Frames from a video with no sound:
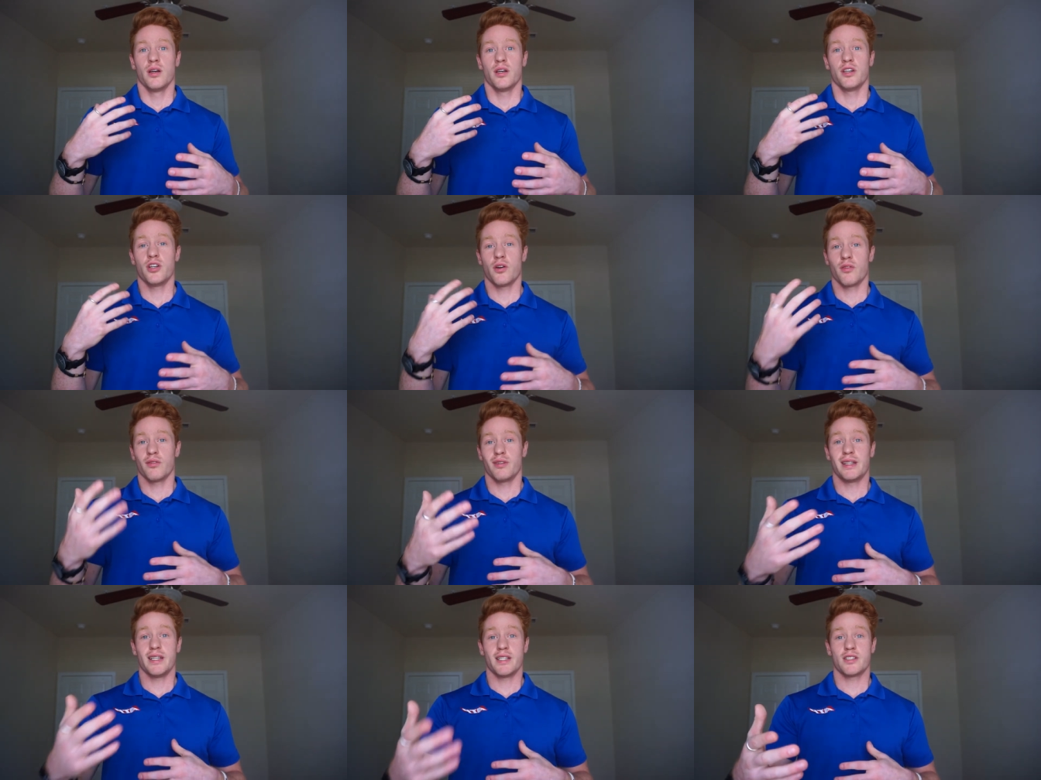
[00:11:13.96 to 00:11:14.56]
you
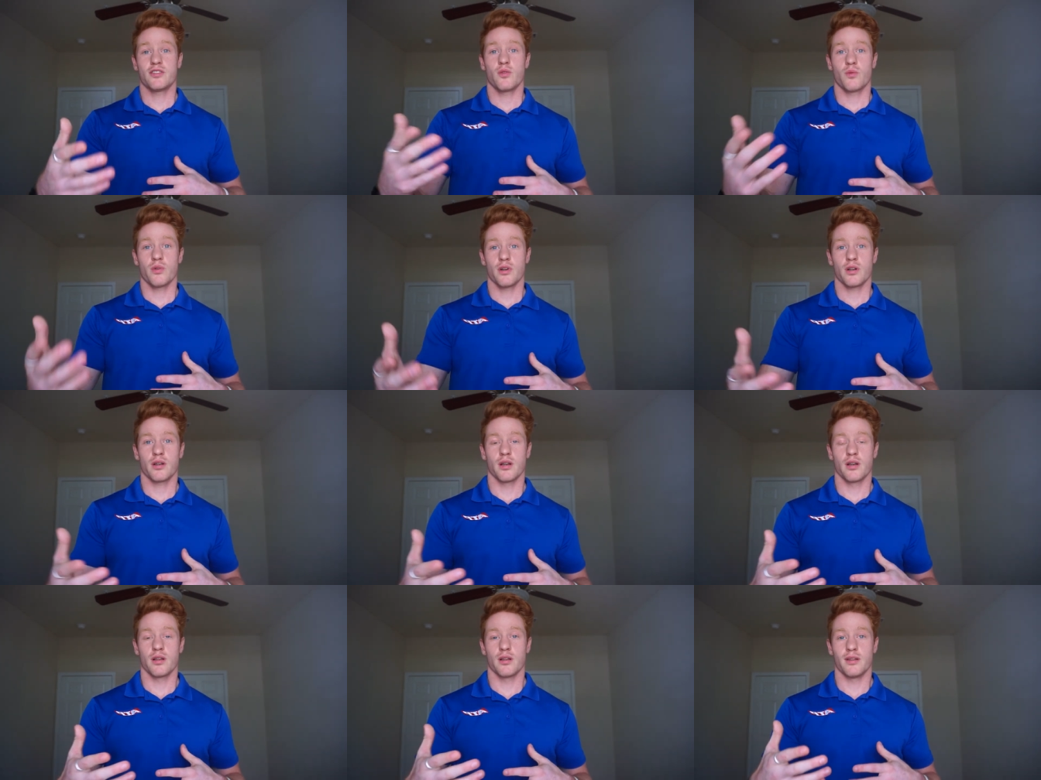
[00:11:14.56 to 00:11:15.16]
don't need to
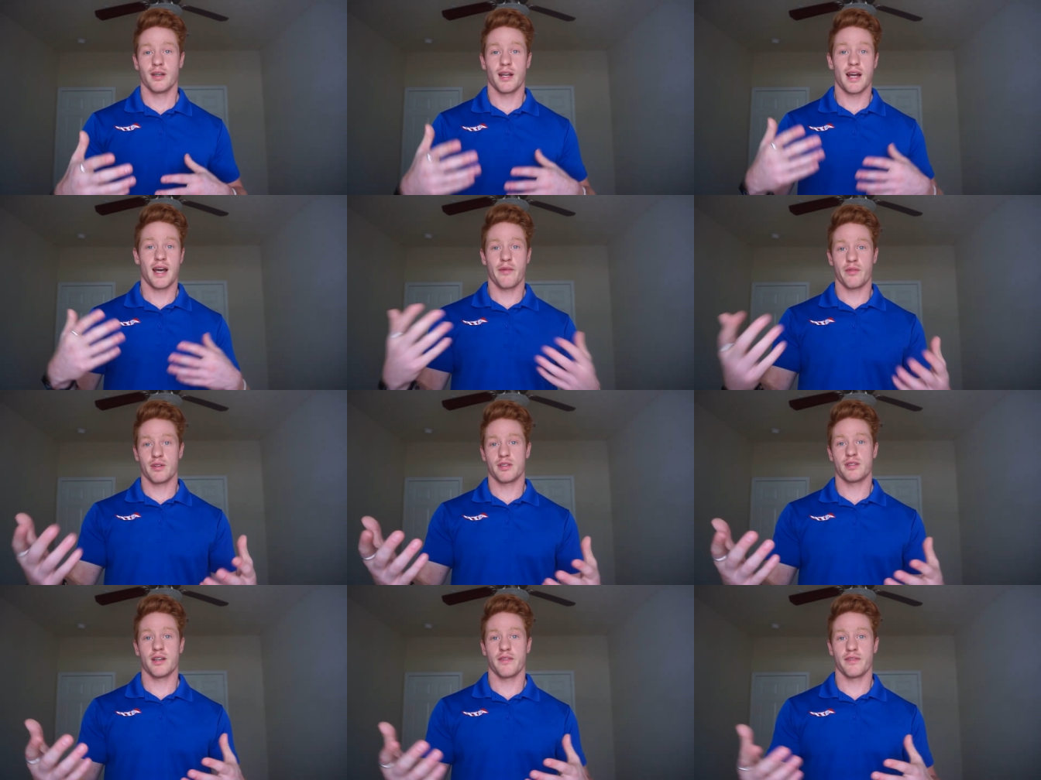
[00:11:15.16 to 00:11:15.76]
work, then I
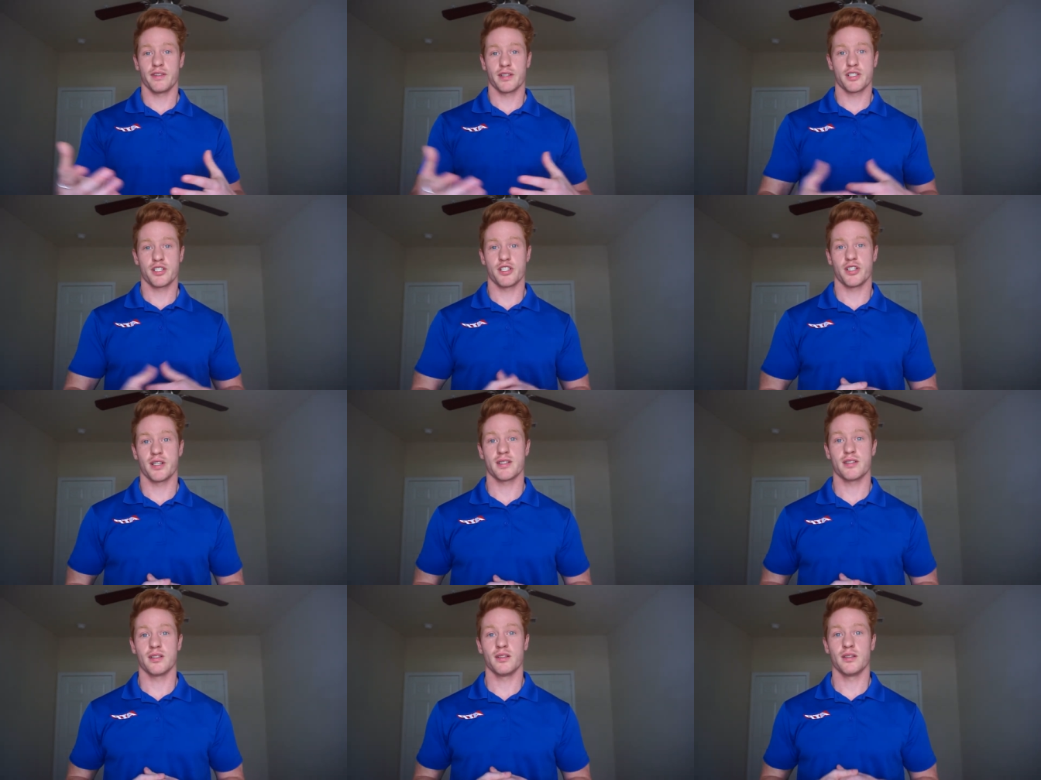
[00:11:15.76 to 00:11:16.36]
would definitely
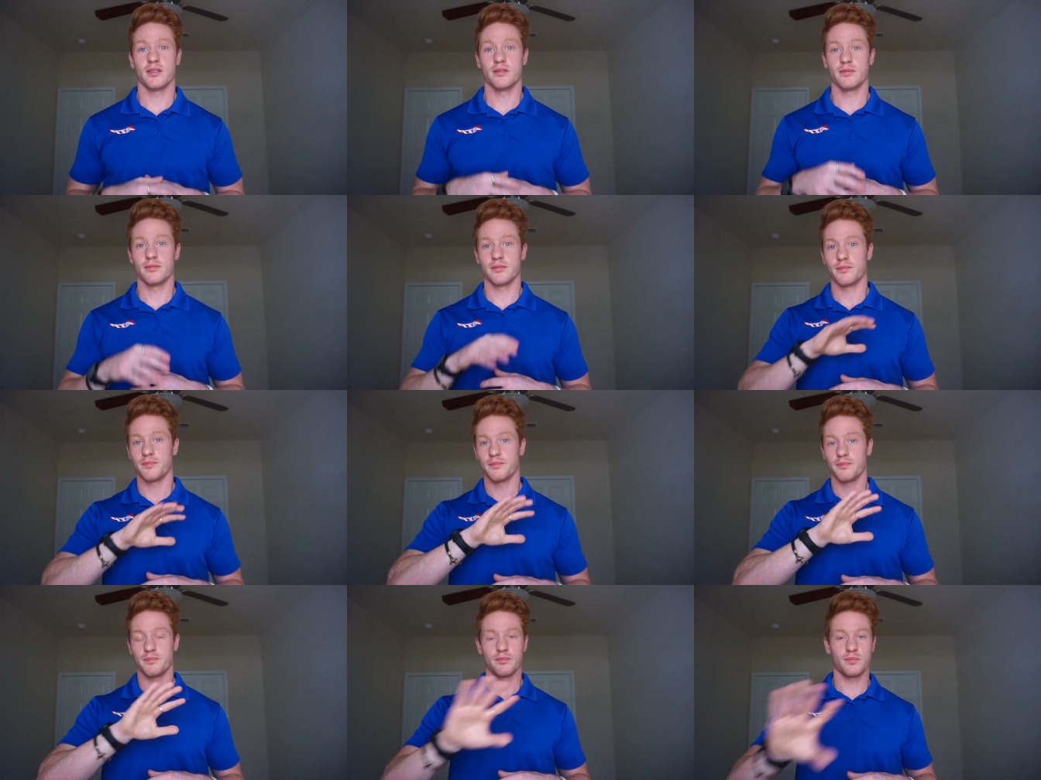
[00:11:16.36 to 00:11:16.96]
suggest
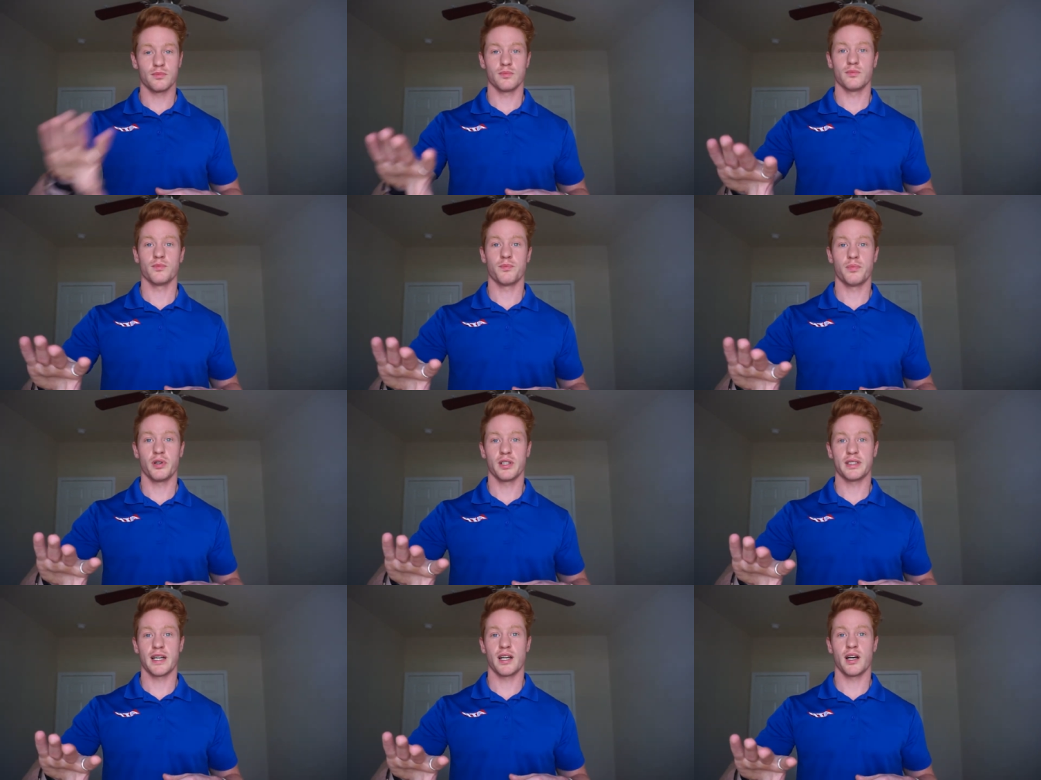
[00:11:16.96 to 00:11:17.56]

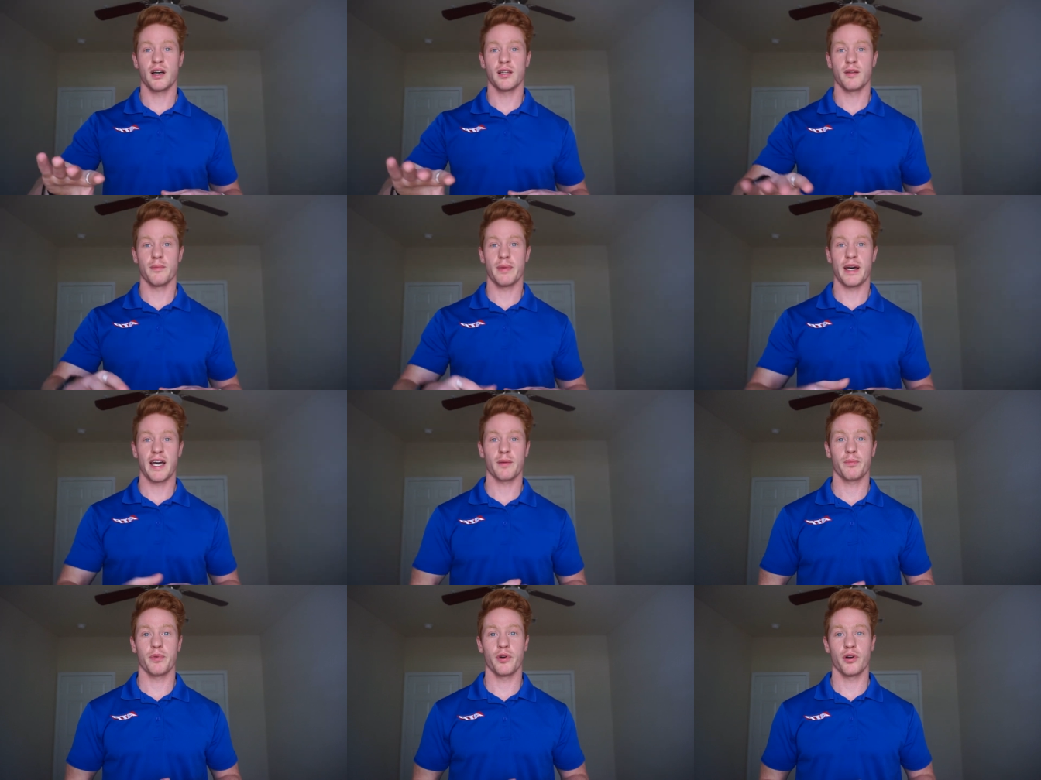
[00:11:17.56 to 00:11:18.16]
put that on the
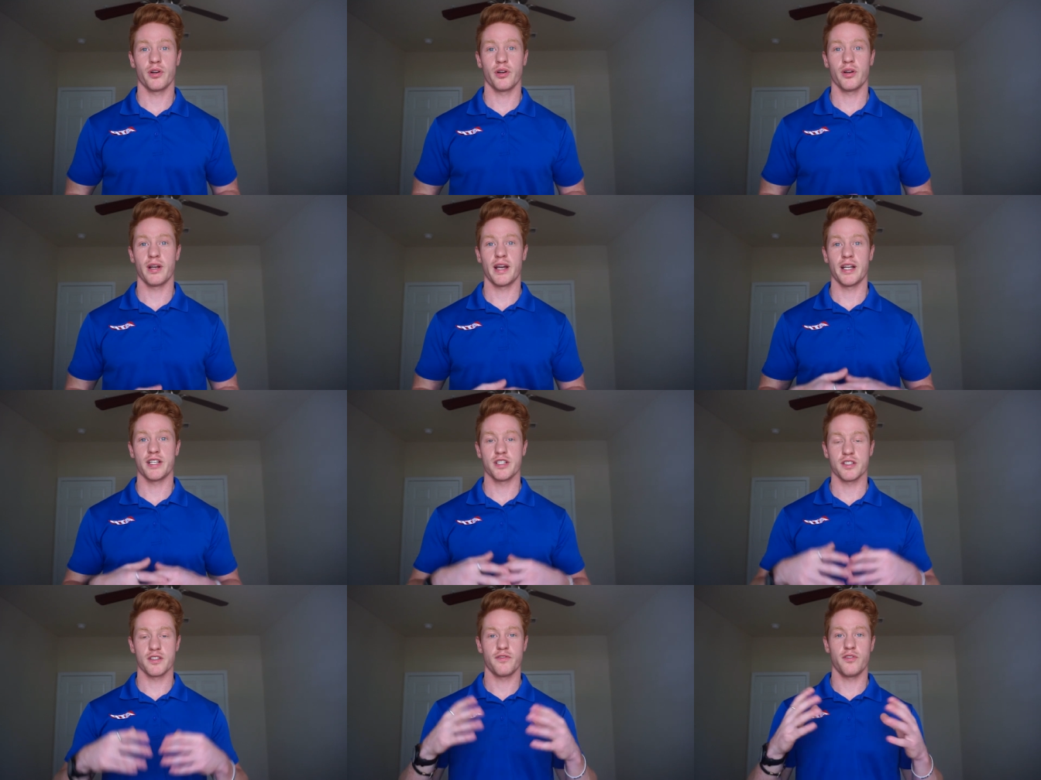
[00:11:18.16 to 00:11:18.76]
back burner
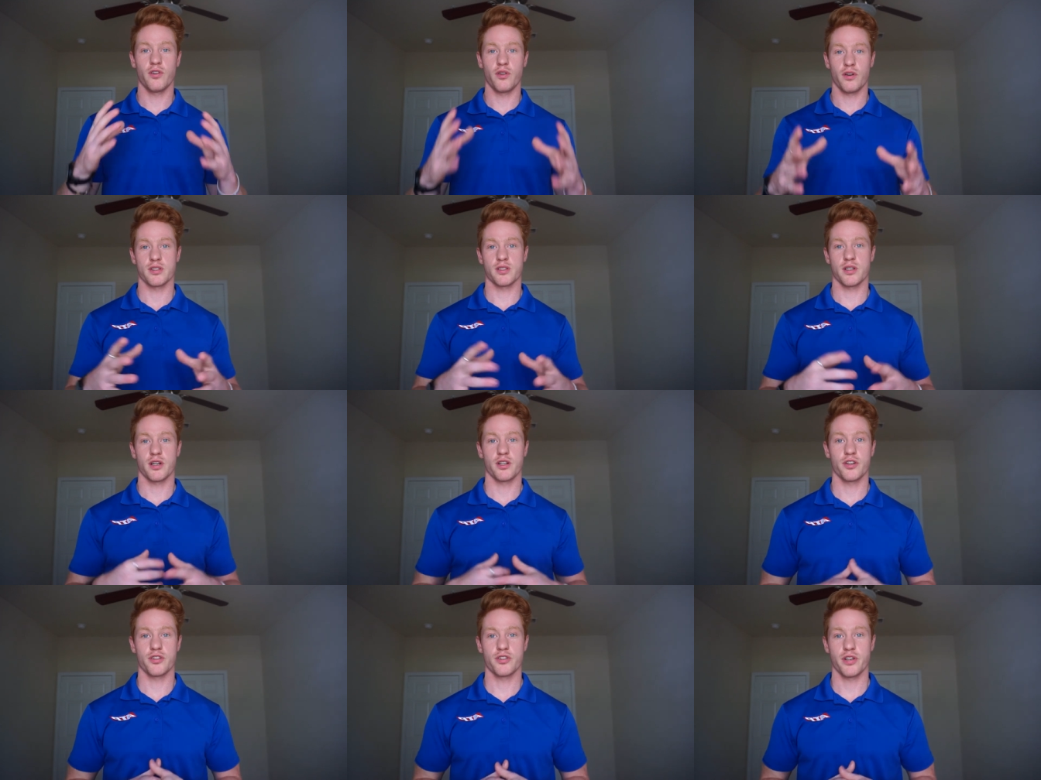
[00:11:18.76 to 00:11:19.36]
and just focus
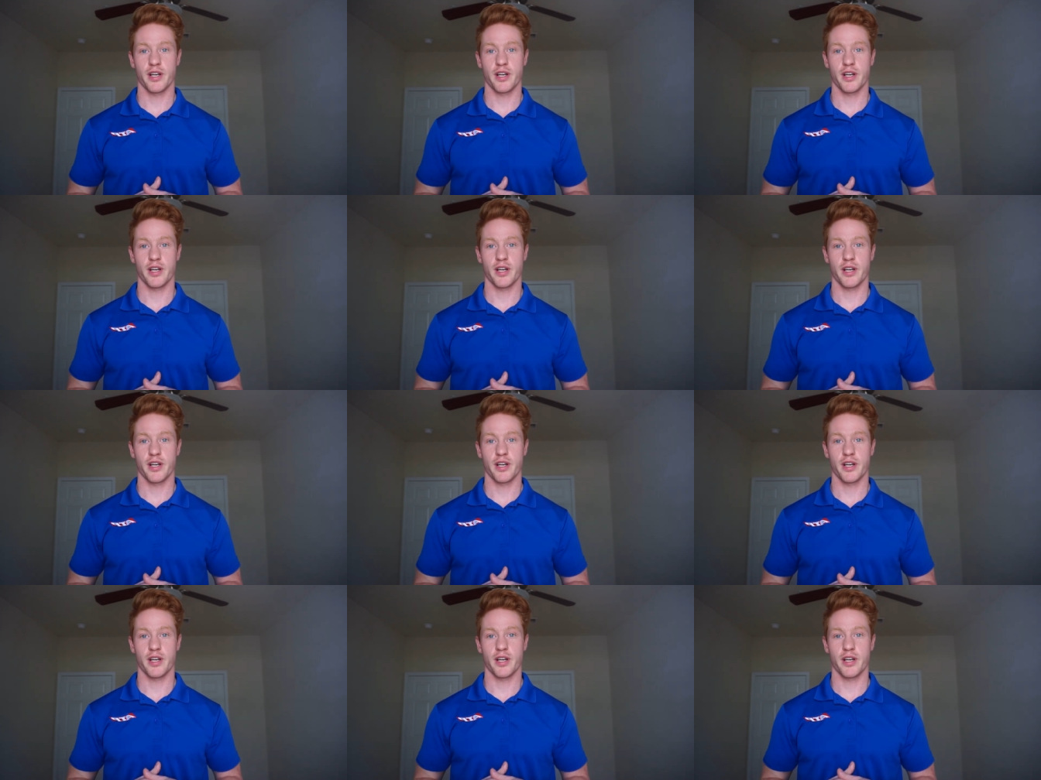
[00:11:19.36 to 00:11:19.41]
on your